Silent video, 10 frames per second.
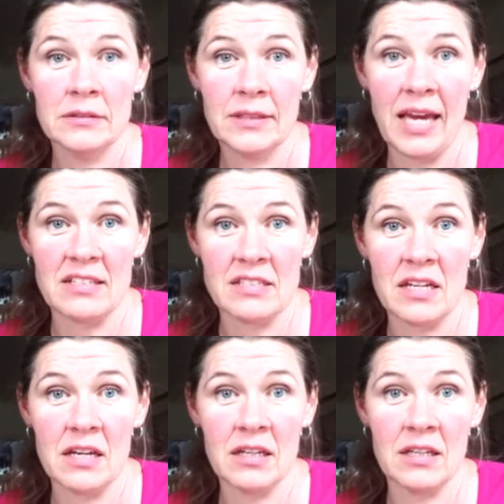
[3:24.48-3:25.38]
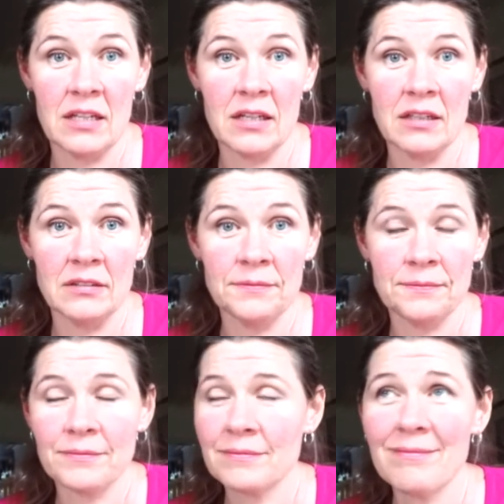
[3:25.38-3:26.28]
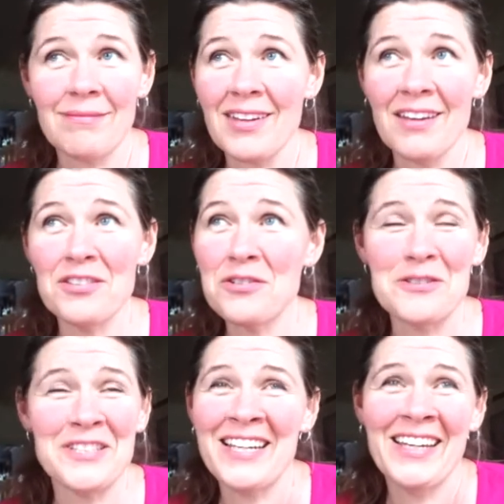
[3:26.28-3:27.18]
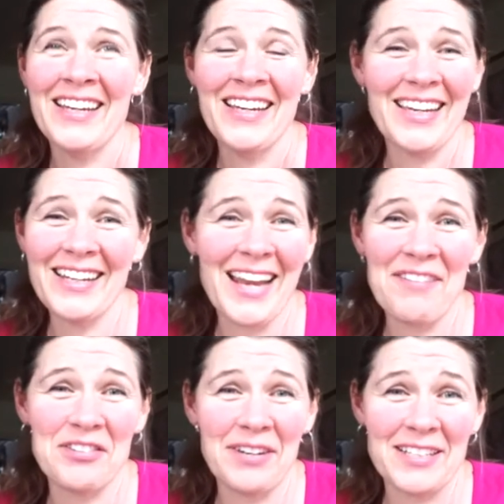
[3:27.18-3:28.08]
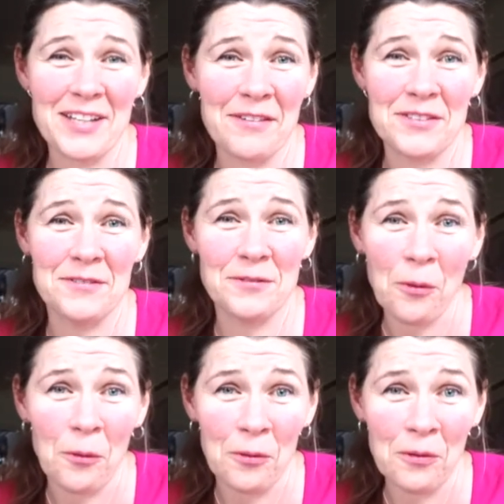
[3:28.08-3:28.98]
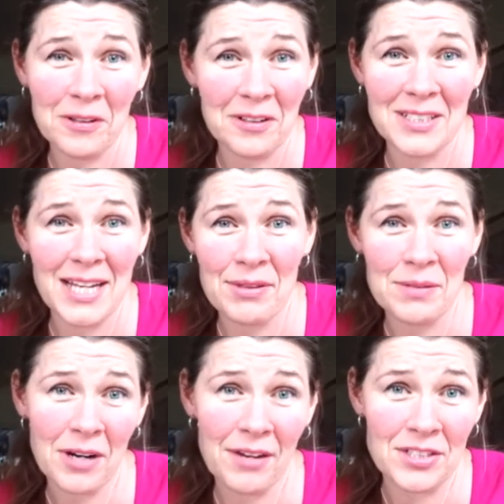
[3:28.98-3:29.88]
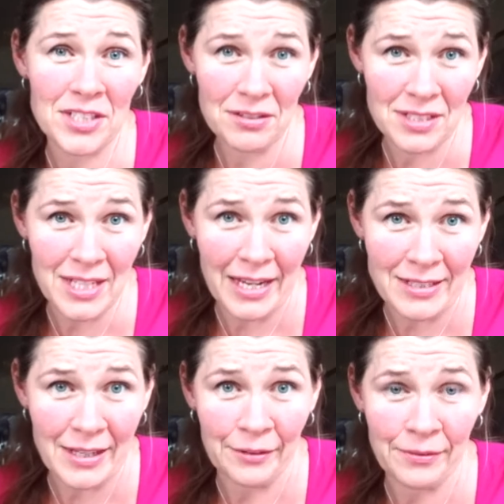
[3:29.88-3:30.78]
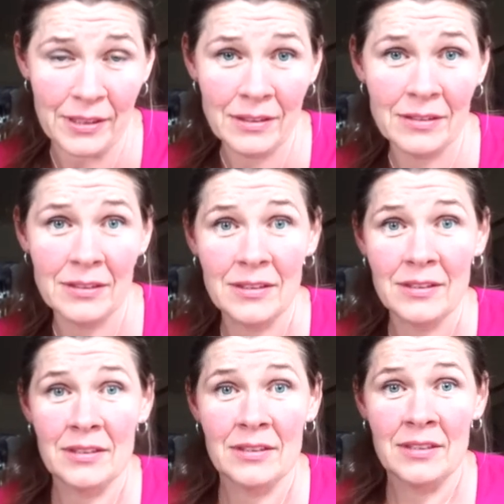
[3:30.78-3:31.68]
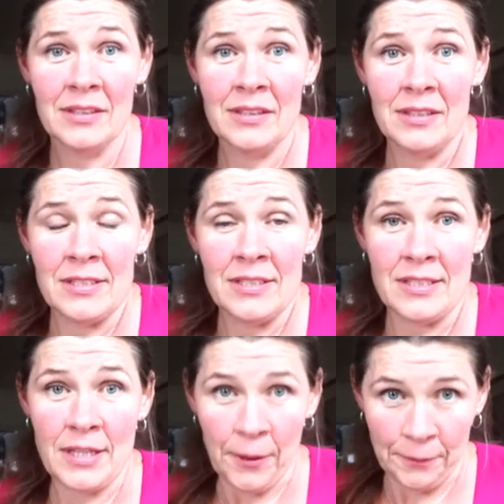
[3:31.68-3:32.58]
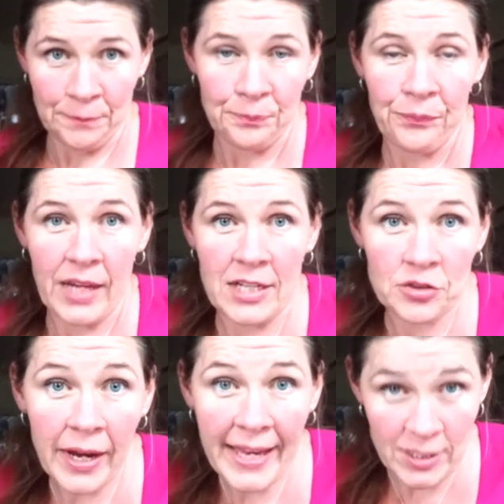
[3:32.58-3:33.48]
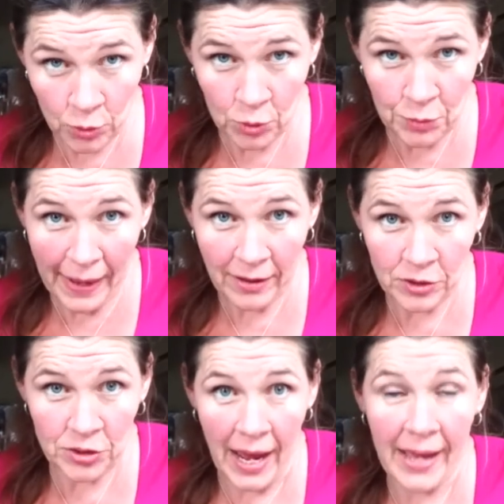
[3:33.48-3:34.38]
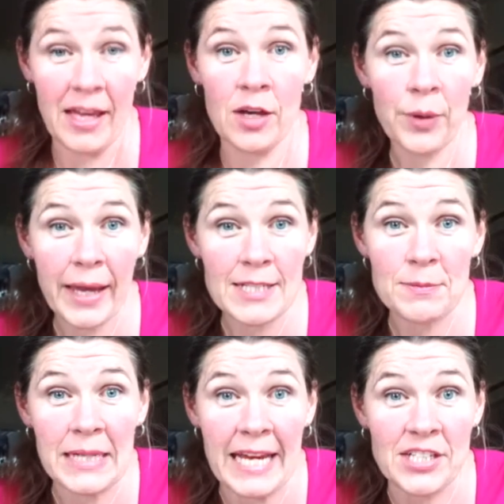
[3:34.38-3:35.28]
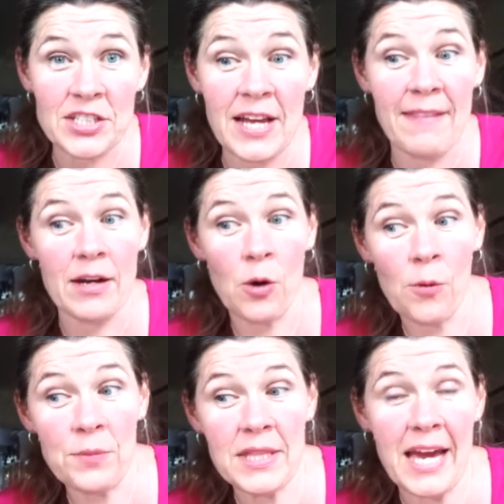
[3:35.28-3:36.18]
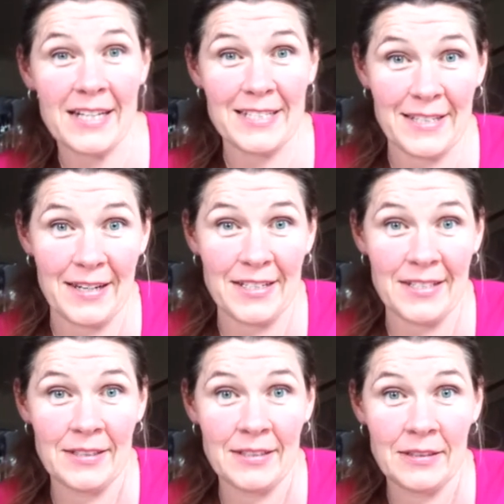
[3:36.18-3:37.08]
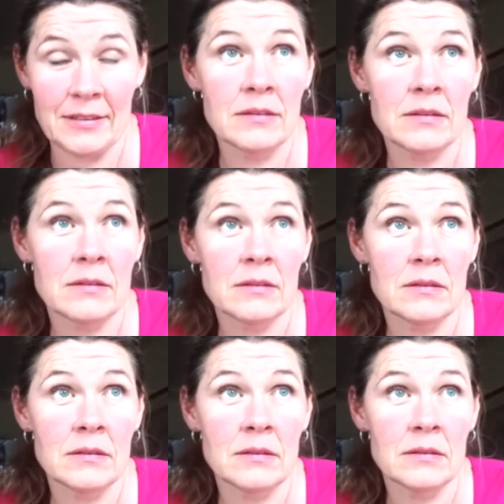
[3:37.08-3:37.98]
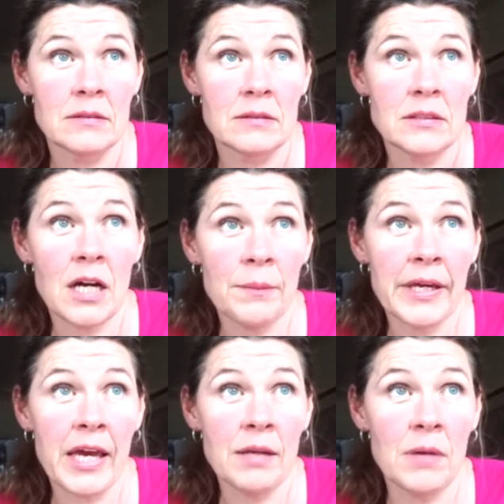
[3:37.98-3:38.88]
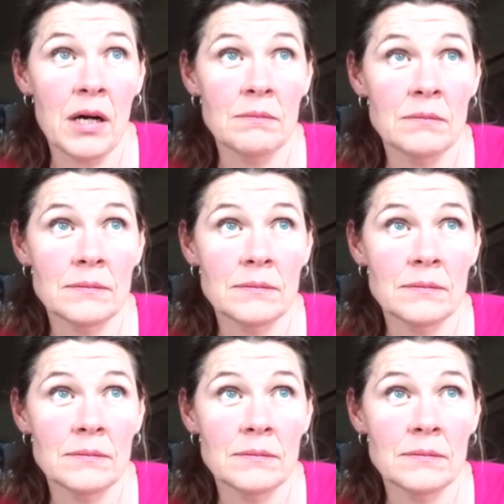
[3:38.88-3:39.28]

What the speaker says: Yes, girl. Of course, he never rings after 4 on a day when the private tutor takes over. So, I try and get George back on track. A quick explanation and then on with the exercise. Tell me again, Mum.